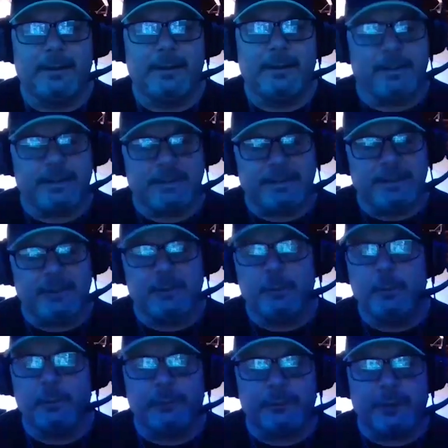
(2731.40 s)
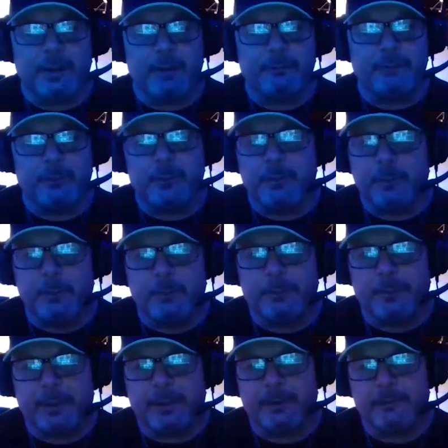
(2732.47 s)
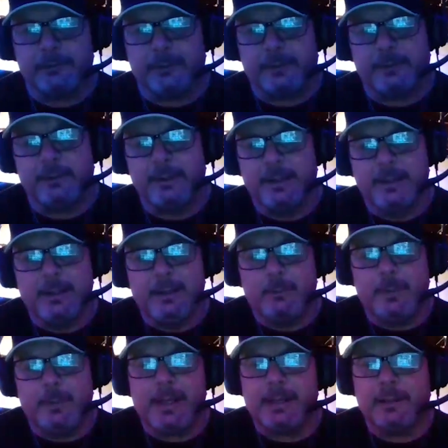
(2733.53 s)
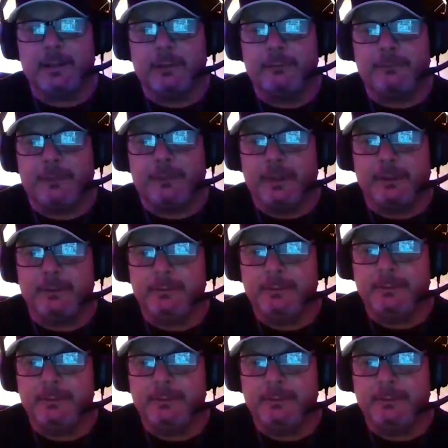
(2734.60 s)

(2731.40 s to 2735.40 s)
You get to see cool stuff, do cool things, and we had a little fun.